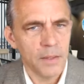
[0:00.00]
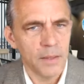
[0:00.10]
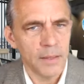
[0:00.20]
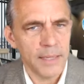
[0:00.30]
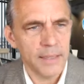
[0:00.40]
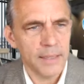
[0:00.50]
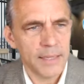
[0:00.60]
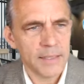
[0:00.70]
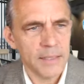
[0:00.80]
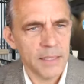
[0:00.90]
late
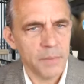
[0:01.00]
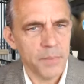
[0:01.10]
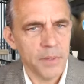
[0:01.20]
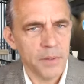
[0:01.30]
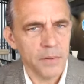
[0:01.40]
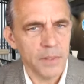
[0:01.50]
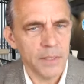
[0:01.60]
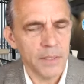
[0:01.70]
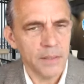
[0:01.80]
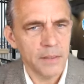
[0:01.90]
last night up here
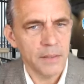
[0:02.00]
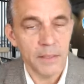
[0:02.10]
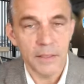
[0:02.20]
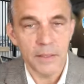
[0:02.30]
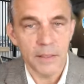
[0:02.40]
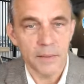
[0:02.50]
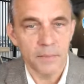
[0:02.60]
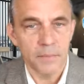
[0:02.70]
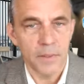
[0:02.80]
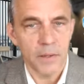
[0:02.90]
in
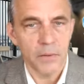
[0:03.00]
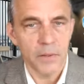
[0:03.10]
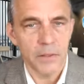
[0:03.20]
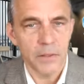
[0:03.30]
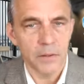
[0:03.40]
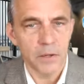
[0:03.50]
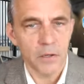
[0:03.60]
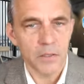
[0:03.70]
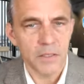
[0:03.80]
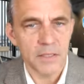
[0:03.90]
the area near
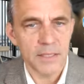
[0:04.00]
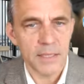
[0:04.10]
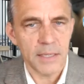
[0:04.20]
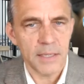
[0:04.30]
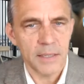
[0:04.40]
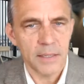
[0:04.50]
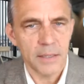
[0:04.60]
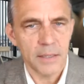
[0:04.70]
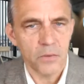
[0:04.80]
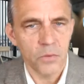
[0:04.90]
Carson City,
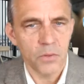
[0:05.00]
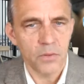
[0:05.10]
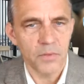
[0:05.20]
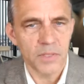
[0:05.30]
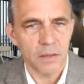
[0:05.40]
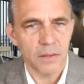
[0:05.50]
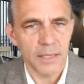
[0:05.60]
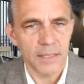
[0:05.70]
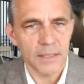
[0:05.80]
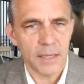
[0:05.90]
north of South
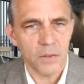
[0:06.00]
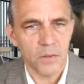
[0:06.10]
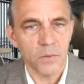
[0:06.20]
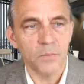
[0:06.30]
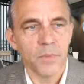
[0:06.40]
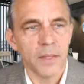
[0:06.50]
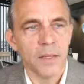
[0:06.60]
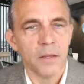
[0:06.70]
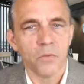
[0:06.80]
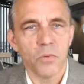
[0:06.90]
Lake Tahoe.
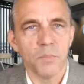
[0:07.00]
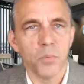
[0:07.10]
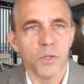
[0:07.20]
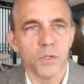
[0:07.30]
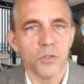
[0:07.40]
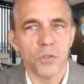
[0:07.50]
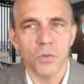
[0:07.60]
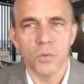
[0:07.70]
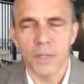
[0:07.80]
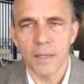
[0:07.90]

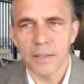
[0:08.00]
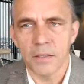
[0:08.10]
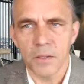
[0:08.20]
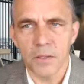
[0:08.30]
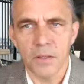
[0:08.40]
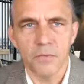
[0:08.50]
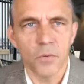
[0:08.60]
3.2. Now let's look at the